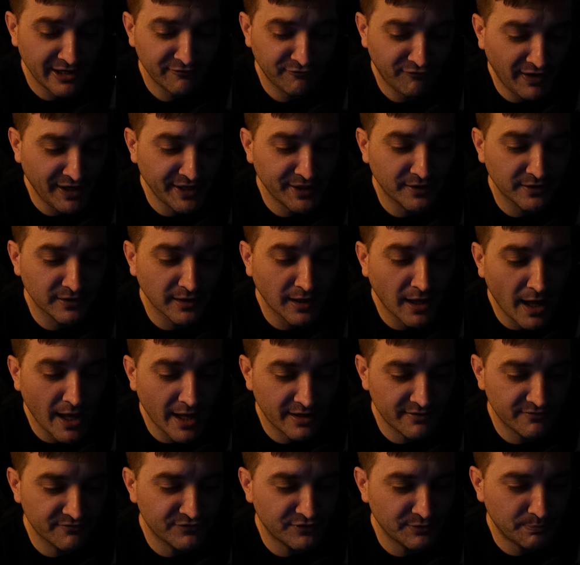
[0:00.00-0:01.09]
I find a
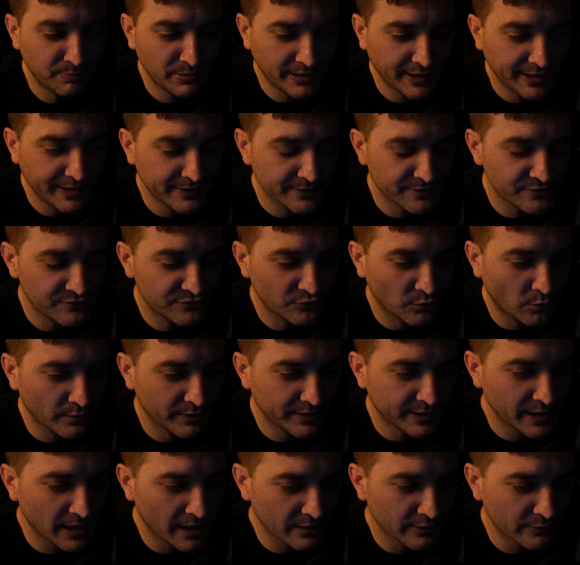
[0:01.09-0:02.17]
lot of the players
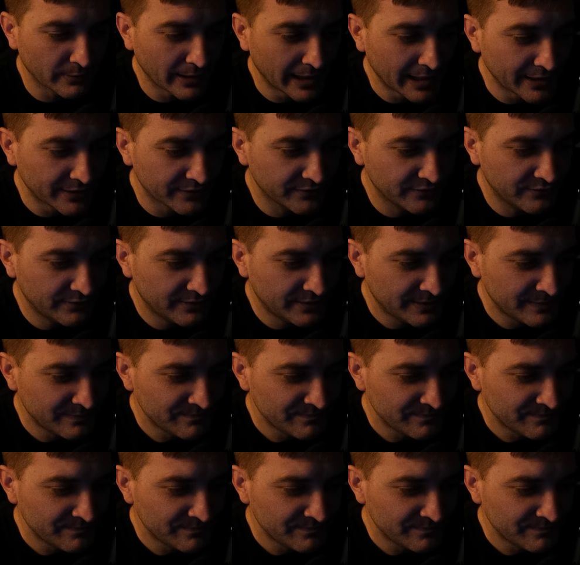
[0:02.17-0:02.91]
on the other end,